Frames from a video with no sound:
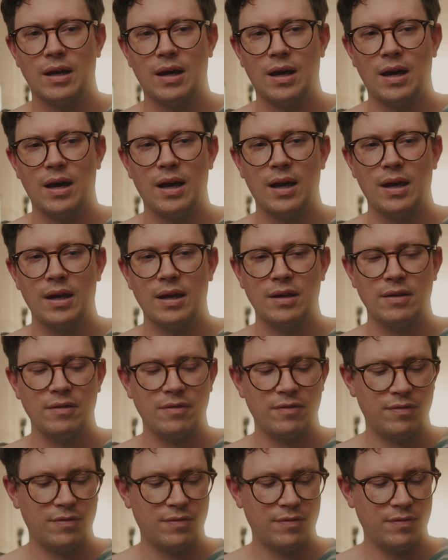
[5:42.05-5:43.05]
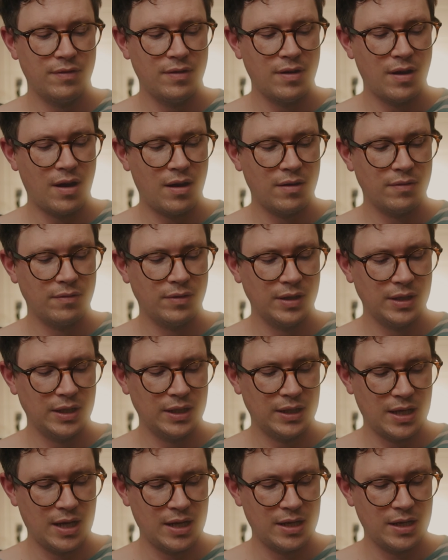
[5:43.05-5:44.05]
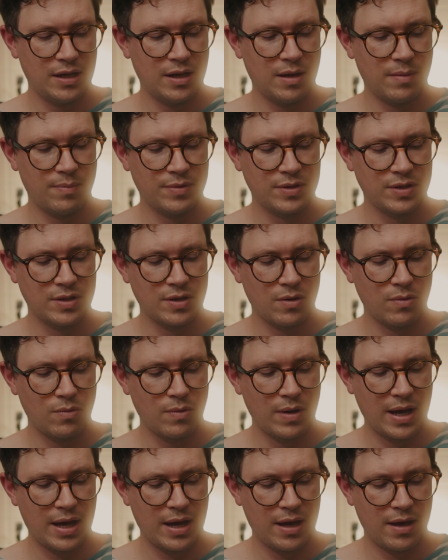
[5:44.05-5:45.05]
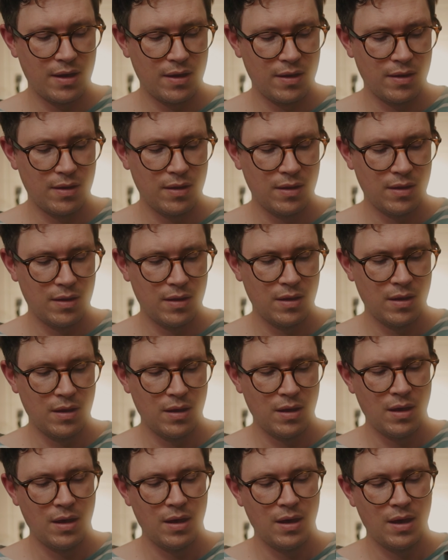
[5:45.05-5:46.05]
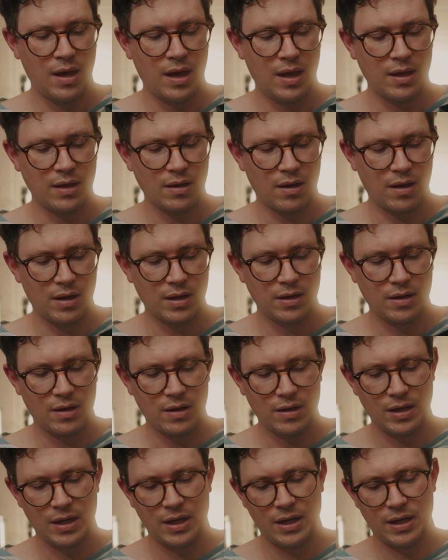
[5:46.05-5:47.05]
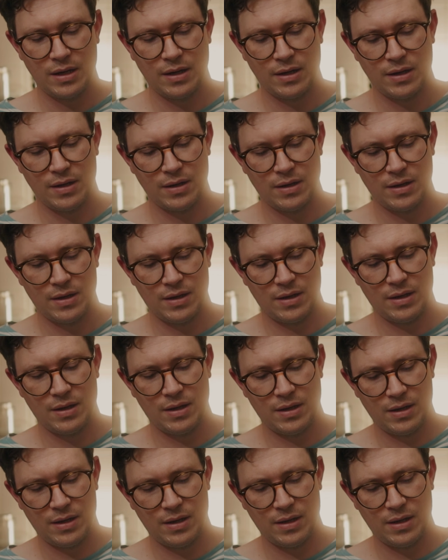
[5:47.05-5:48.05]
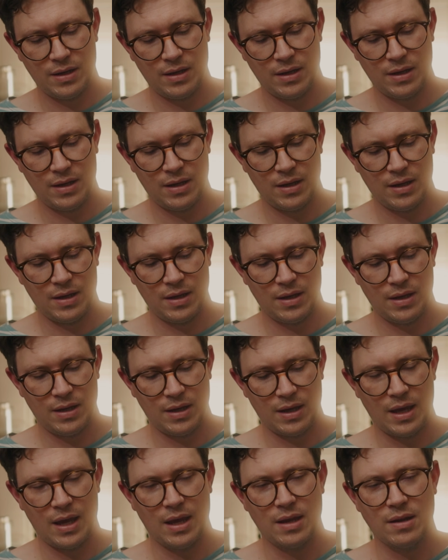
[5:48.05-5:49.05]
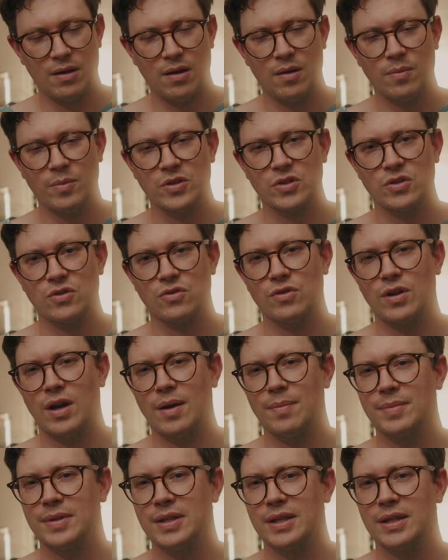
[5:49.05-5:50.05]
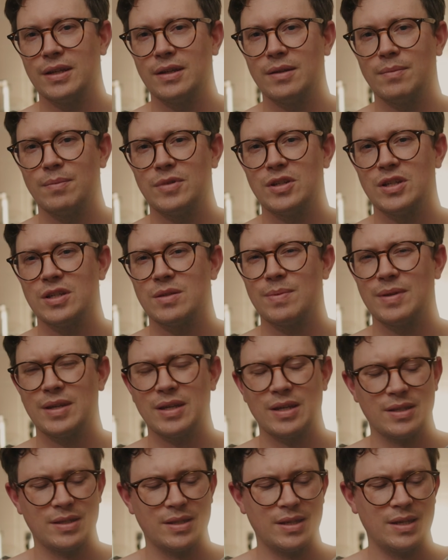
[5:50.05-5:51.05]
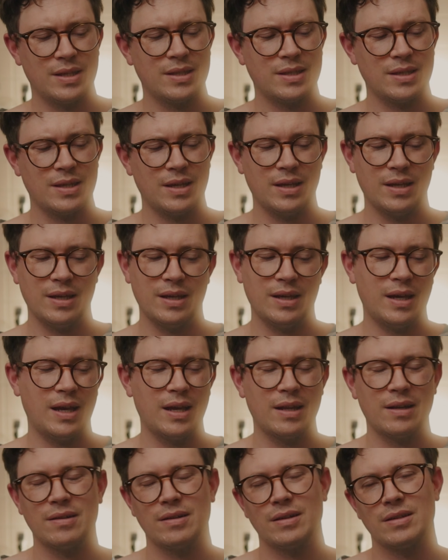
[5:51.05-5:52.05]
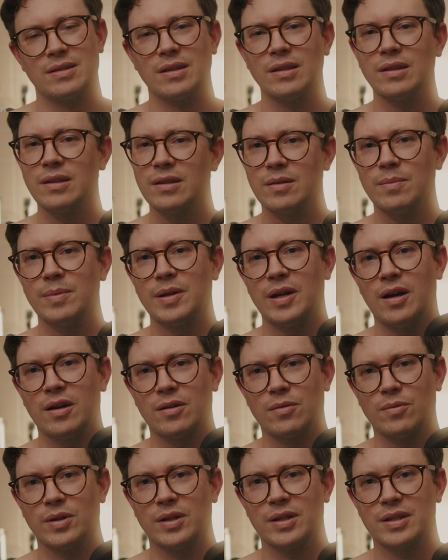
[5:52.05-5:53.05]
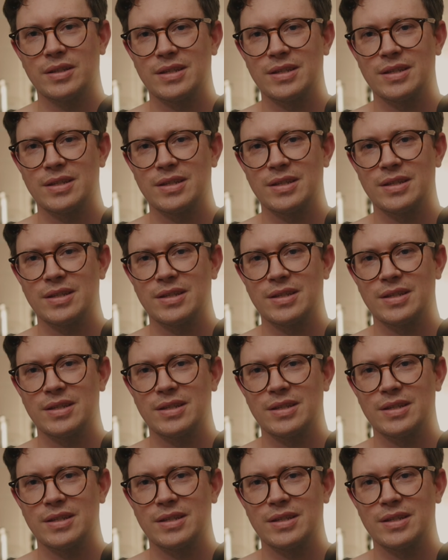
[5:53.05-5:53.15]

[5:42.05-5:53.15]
I've not really lined it up so well and got it on here and almost dropped it just because it's a little bit awkward.